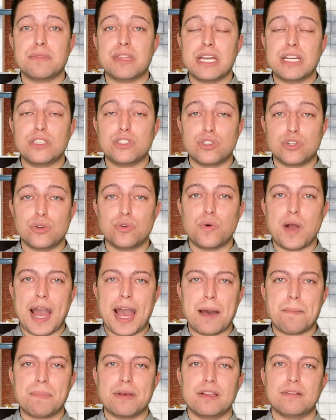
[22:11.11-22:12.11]
They do
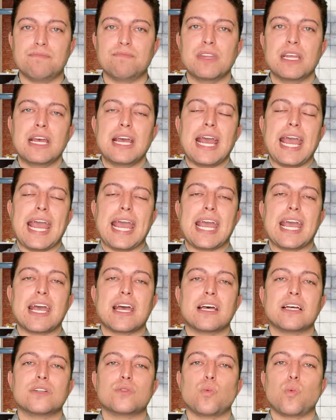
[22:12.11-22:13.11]
happen,
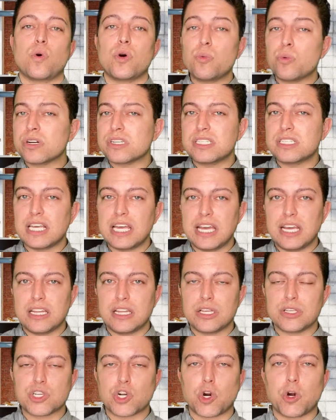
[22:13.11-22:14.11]
and what we're seeing in
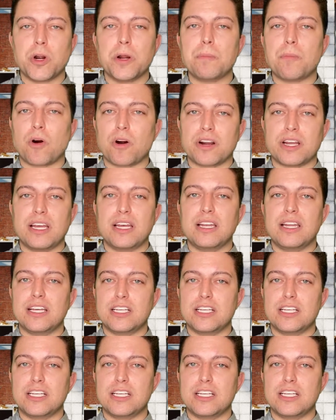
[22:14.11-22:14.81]
this current market